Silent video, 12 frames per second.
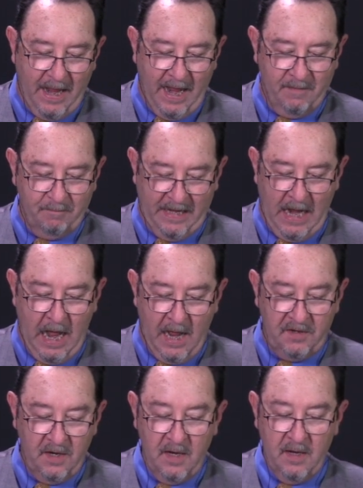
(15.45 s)
and
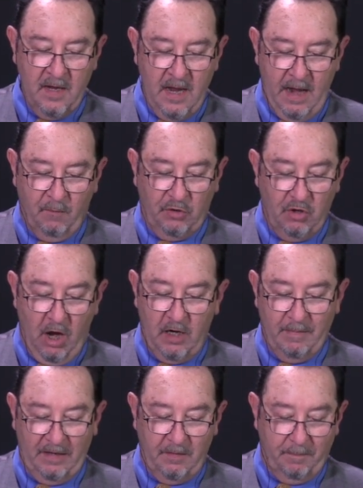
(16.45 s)
Beyond." And we're
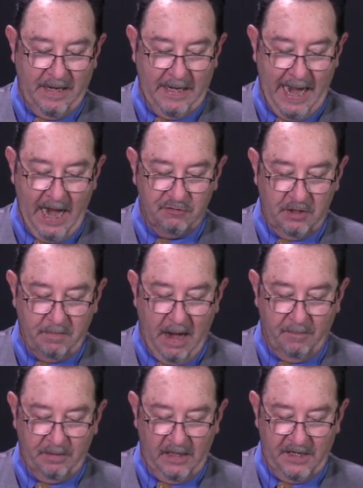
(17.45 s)
talking about the pediatric
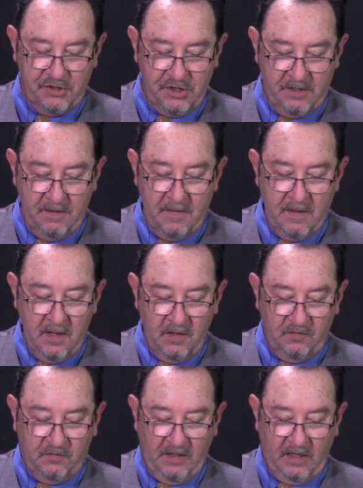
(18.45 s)
population.
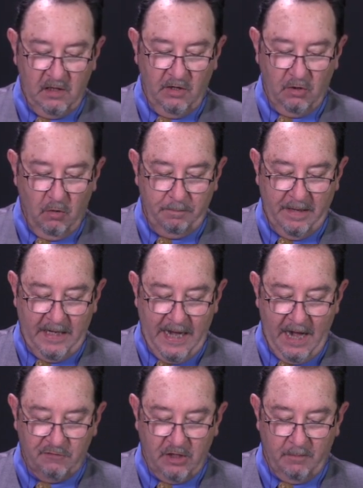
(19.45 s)
This is in Clinical
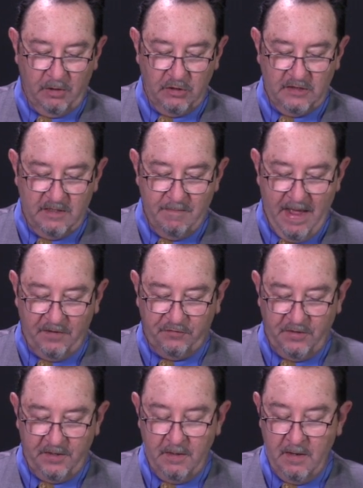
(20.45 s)
Pediatric Emergency
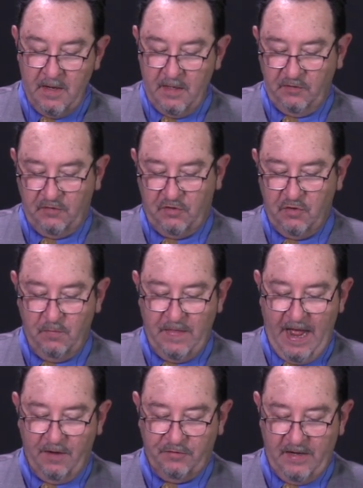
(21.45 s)
Medicine. It's a
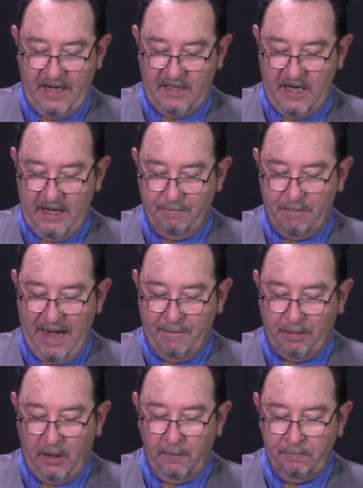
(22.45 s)
2018
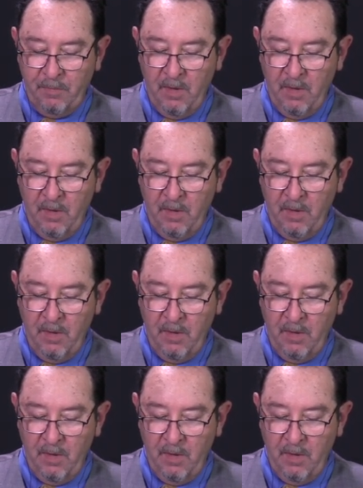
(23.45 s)
paper.